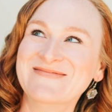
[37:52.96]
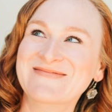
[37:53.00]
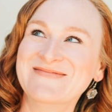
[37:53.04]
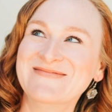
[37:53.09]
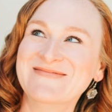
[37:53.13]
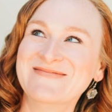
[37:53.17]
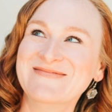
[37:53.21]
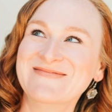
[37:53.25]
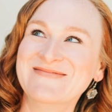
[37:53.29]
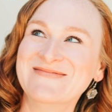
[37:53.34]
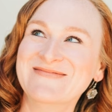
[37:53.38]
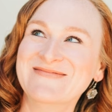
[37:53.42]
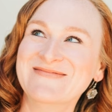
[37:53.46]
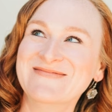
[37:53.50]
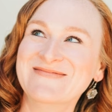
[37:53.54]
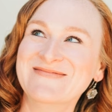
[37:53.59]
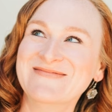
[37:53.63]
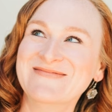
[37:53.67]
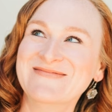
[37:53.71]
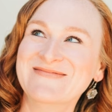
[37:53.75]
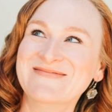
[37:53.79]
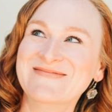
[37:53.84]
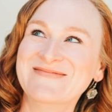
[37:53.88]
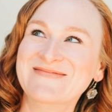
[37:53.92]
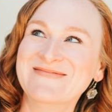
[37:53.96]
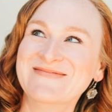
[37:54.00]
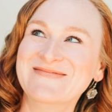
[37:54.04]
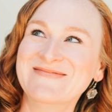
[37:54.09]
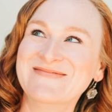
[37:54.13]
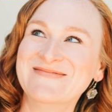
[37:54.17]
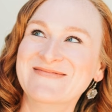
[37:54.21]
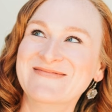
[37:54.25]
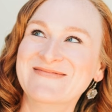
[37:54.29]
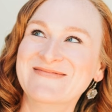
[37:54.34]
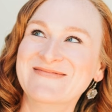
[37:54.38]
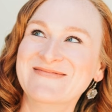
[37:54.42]

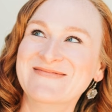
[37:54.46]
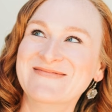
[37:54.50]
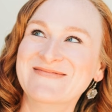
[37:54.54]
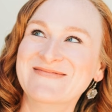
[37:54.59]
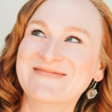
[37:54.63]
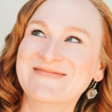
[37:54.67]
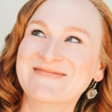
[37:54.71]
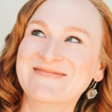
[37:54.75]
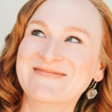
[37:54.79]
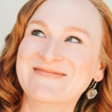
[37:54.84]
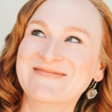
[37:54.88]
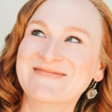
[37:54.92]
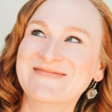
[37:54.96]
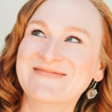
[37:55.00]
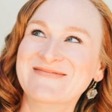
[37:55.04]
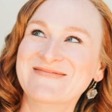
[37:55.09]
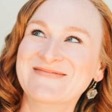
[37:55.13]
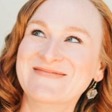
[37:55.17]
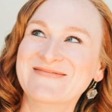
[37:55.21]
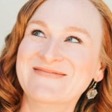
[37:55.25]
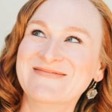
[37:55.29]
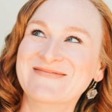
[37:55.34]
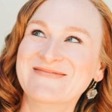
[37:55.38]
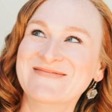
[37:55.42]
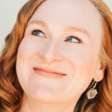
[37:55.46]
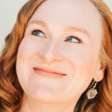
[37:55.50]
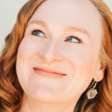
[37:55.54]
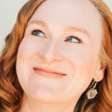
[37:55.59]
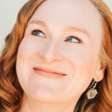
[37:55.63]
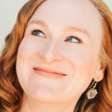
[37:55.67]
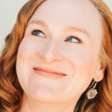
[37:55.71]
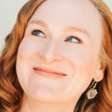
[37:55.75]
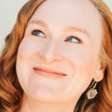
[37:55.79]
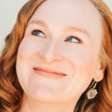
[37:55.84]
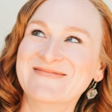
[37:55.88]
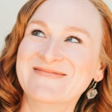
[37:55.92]

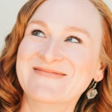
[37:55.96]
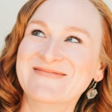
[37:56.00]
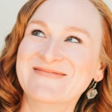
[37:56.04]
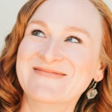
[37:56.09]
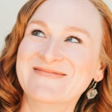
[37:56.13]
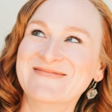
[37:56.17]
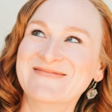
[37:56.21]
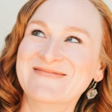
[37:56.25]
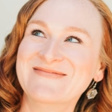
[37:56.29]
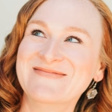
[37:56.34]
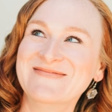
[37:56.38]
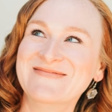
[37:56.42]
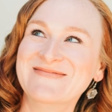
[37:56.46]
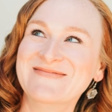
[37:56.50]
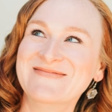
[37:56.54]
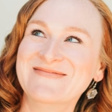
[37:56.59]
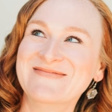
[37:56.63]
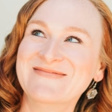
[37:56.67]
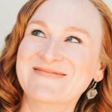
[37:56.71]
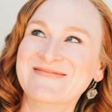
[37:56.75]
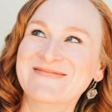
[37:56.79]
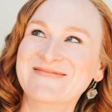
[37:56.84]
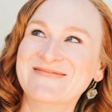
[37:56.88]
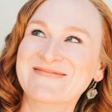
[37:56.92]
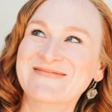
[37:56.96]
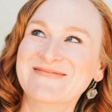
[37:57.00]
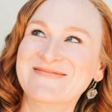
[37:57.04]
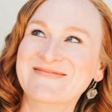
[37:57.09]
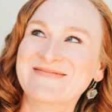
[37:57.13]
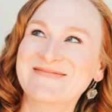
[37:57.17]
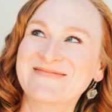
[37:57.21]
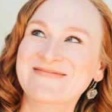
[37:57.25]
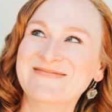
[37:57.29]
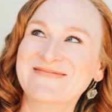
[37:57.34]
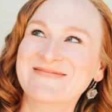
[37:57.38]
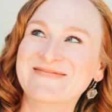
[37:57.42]

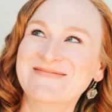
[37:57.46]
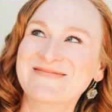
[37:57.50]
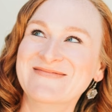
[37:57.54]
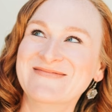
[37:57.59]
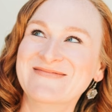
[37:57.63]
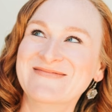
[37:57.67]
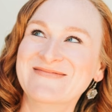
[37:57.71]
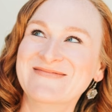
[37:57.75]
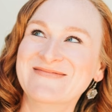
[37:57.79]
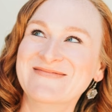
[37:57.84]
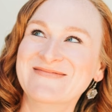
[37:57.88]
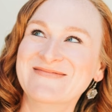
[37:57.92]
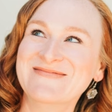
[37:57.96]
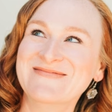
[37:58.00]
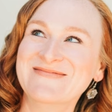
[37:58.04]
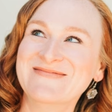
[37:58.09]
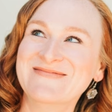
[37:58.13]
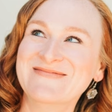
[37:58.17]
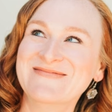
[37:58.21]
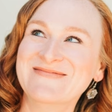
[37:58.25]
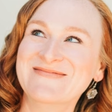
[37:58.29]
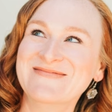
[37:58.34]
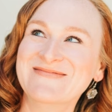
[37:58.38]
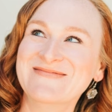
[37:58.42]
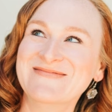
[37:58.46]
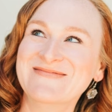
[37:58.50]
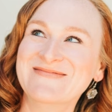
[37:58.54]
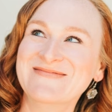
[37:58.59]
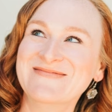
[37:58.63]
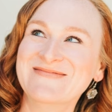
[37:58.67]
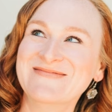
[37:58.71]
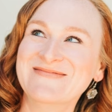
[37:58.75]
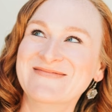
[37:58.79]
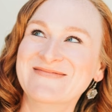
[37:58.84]
(no lip movement)